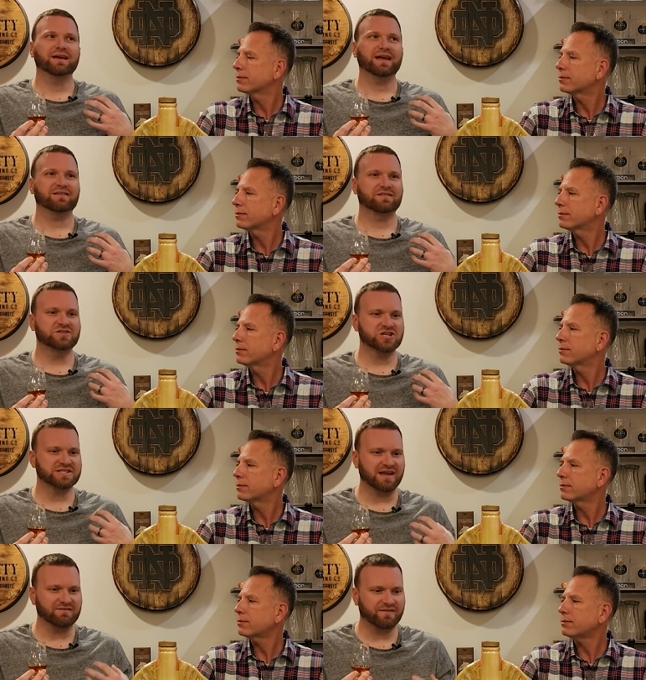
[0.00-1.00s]

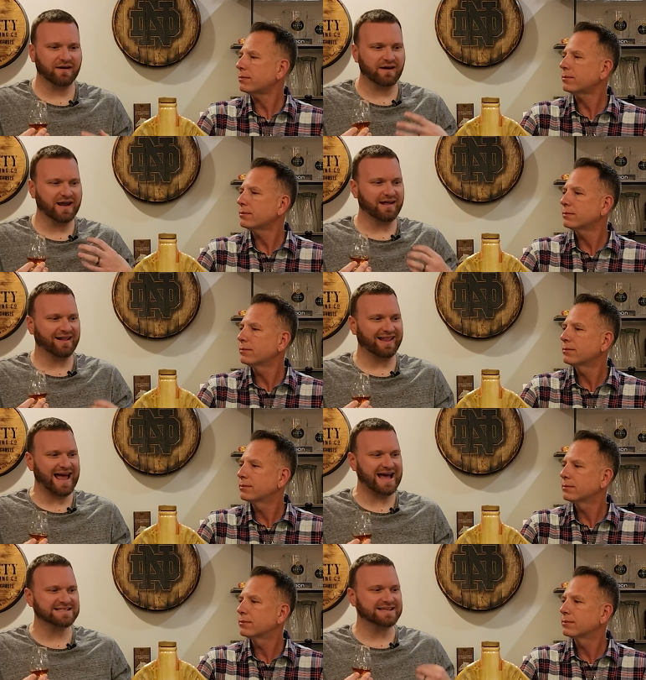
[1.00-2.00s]
Speaker 1: just a very
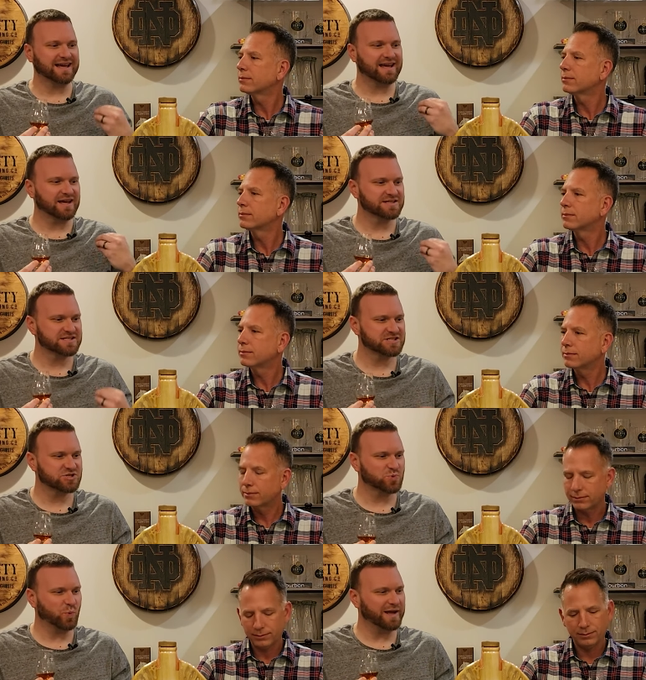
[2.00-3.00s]
classic,
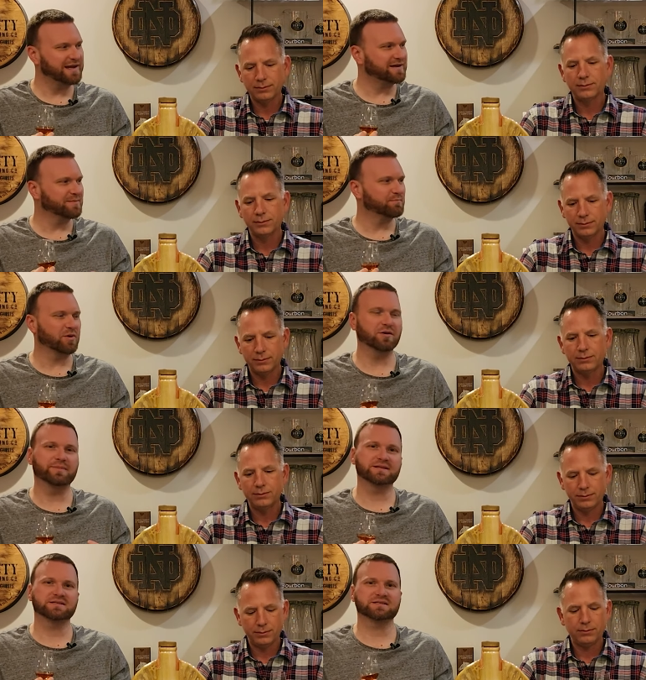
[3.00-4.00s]
sweet
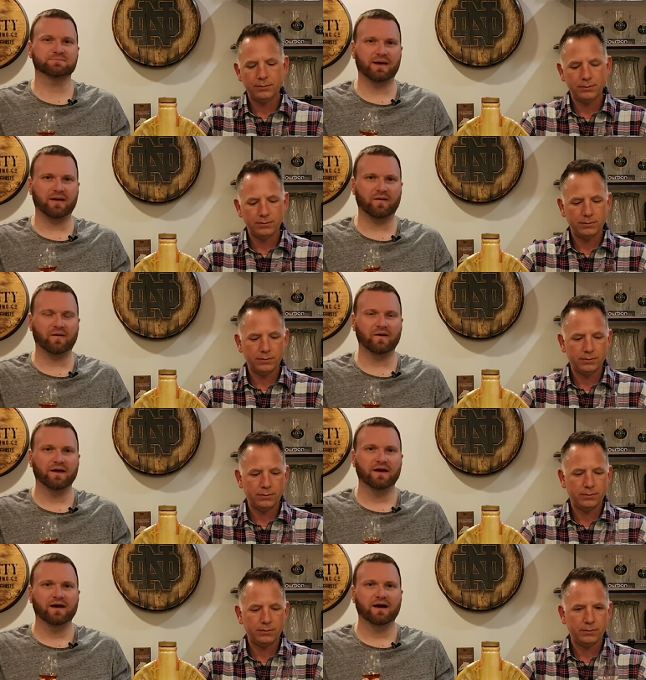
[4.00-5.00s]
bourbon smell.
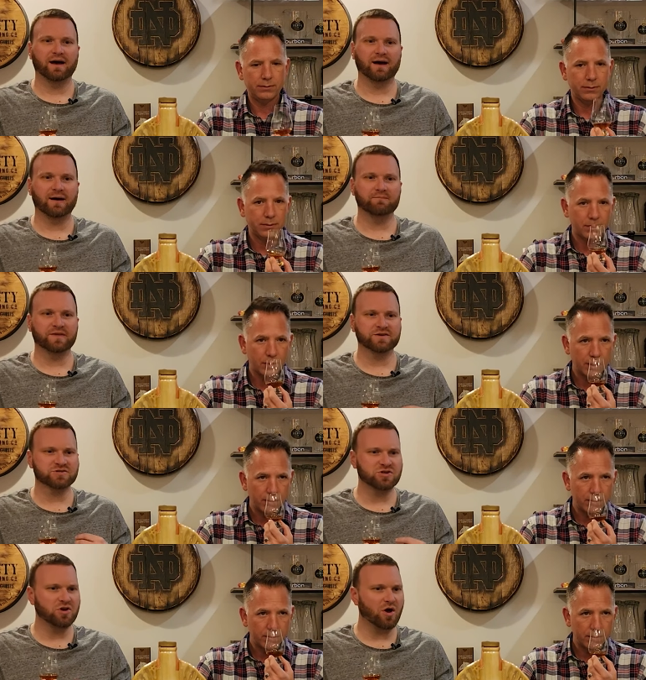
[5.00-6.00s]

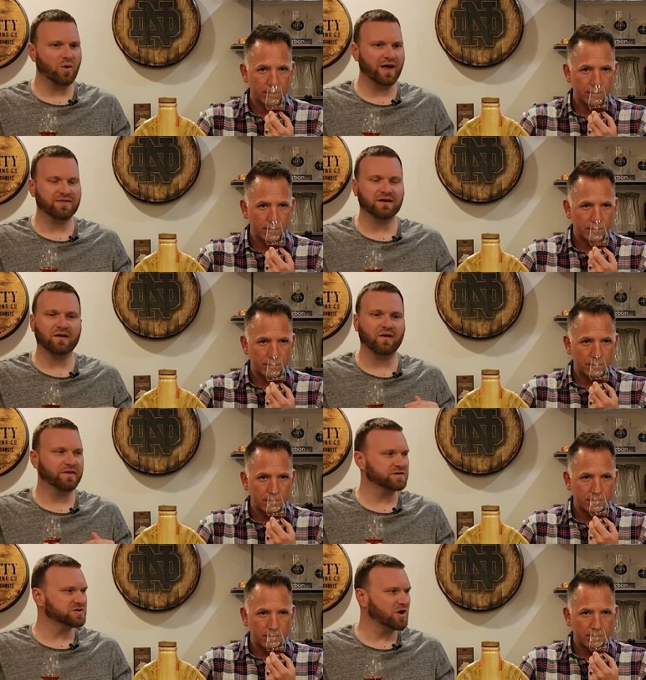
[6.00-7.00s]
There's no ethanol,
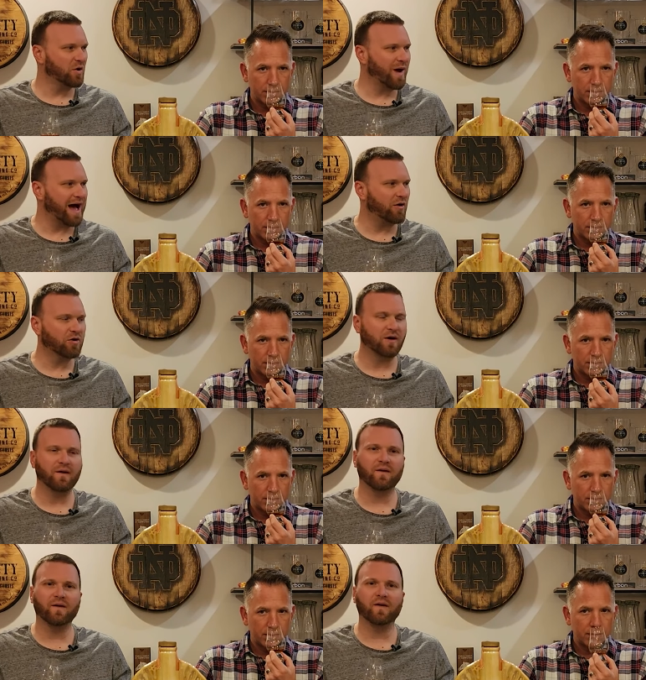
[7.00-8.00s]
there's no
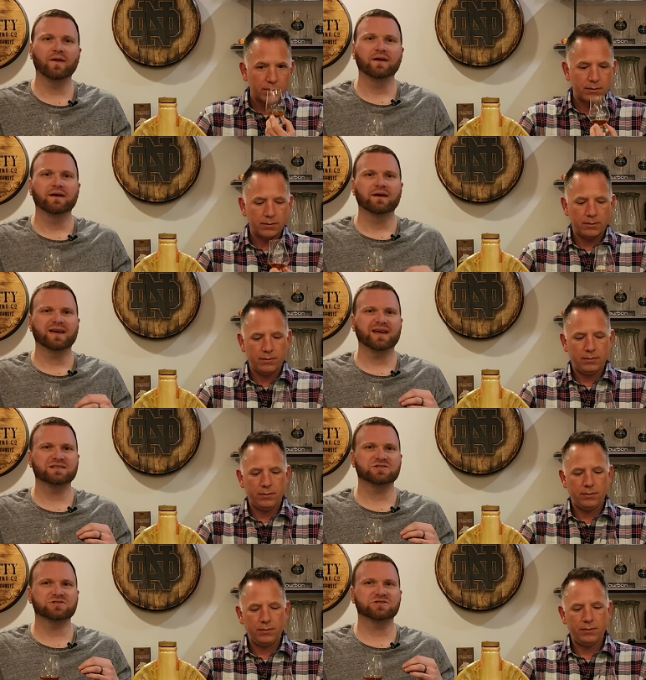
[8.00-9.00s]
alcohol.
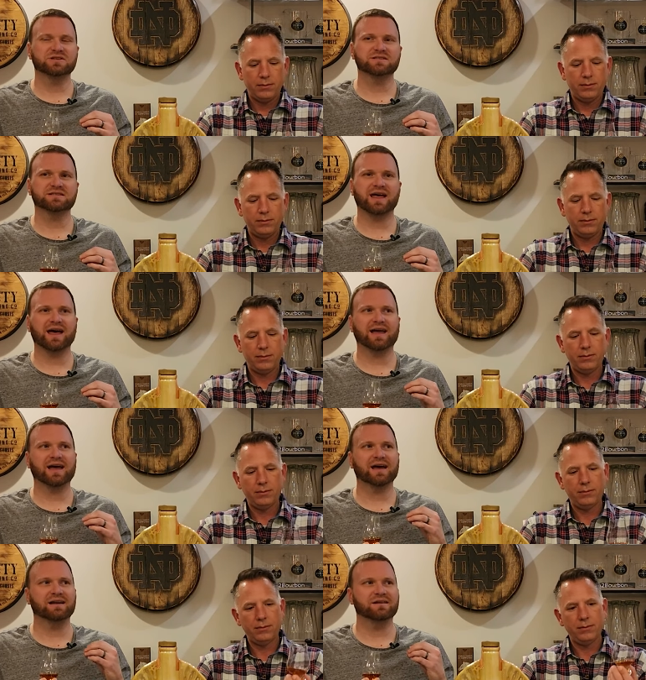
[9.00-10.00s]
It's just that
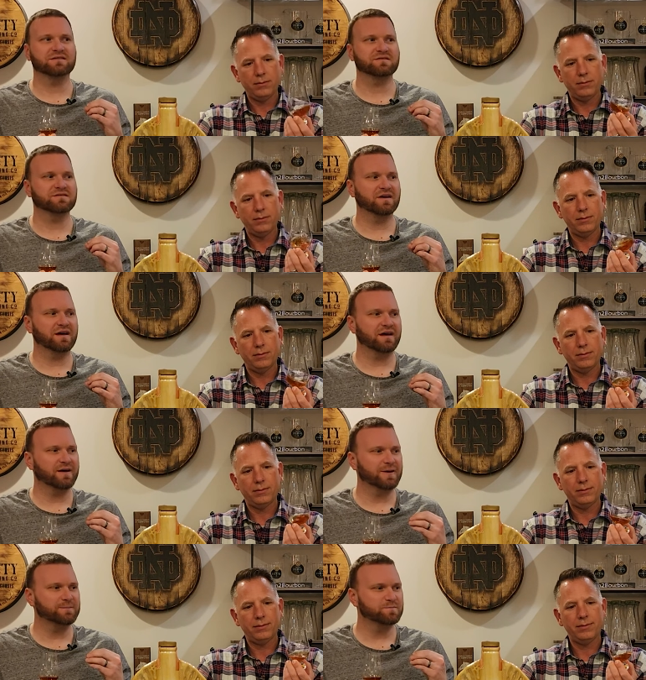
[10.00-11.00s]
kind
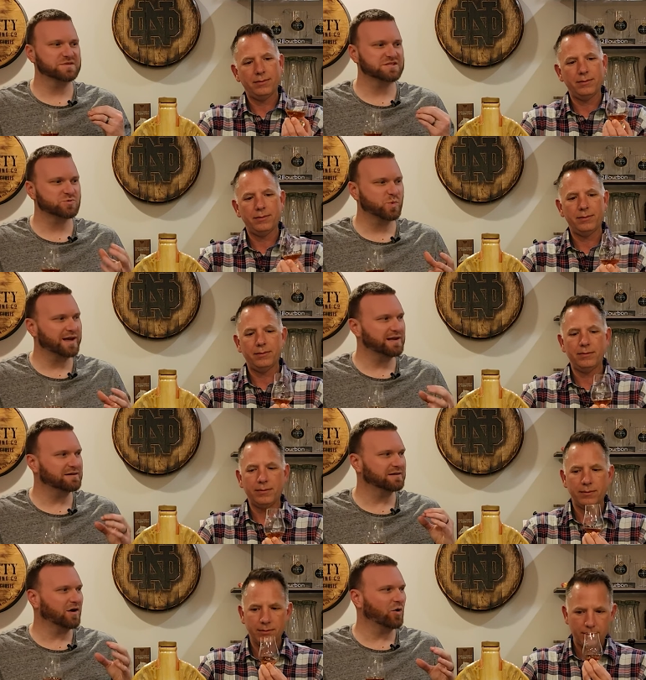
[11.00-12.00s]
of
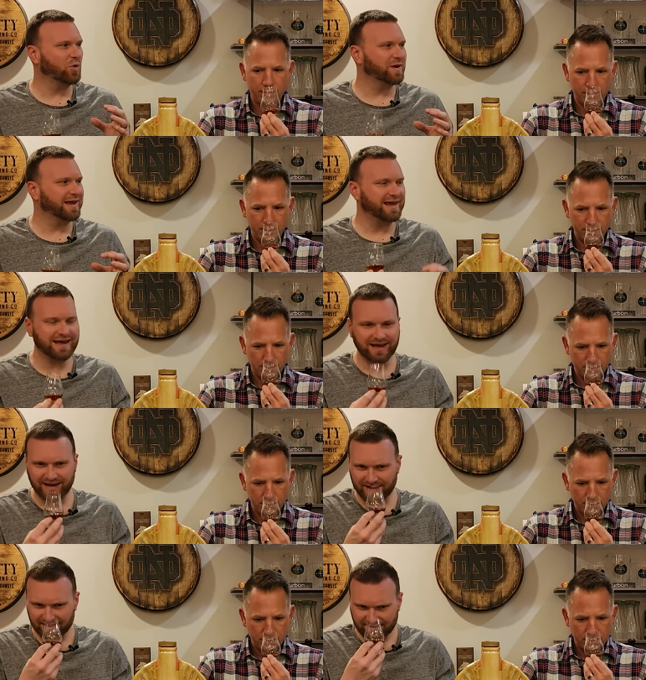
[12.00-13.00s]
sweet,
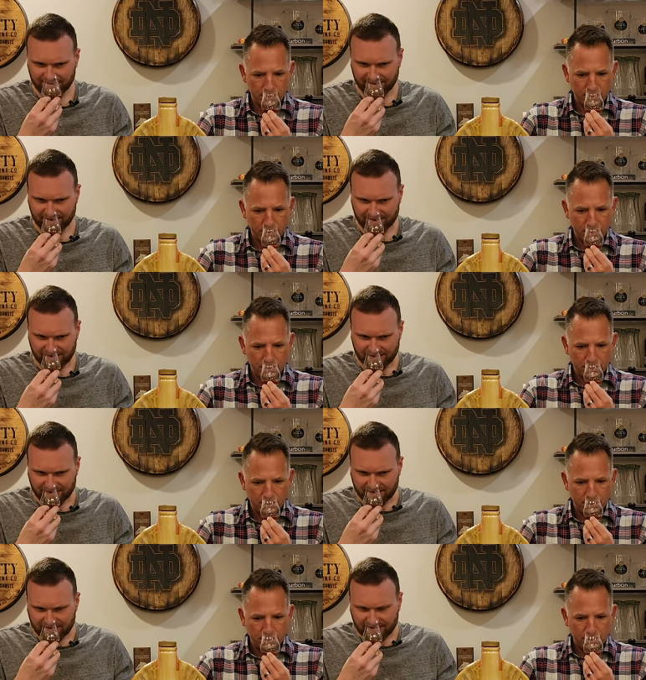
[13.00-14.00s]
oaky.
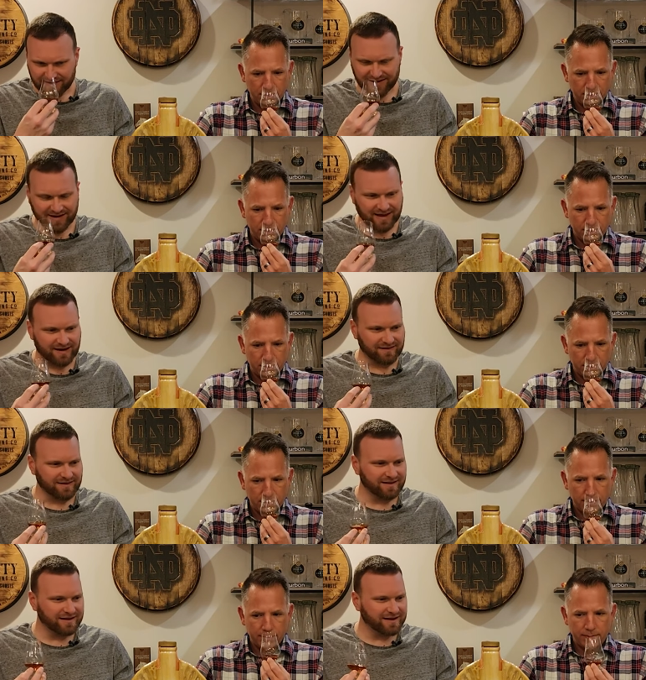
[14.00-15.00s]
You get a
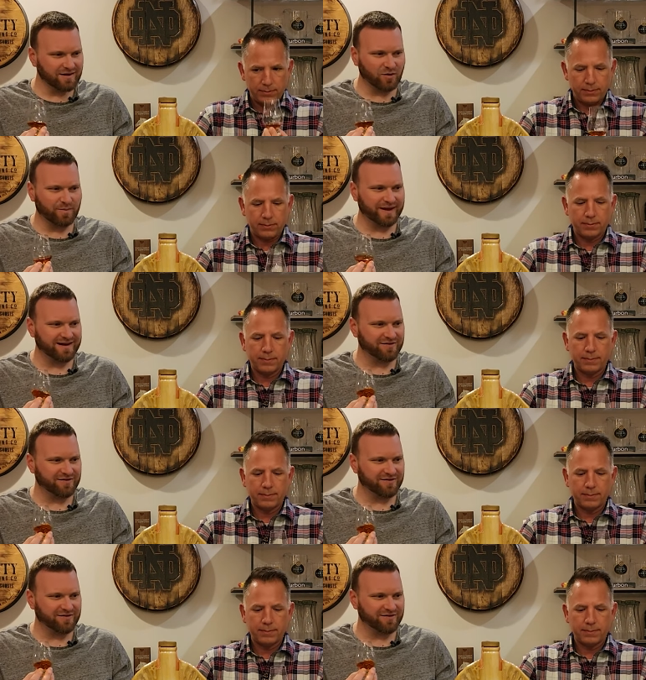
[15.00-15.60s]
little bit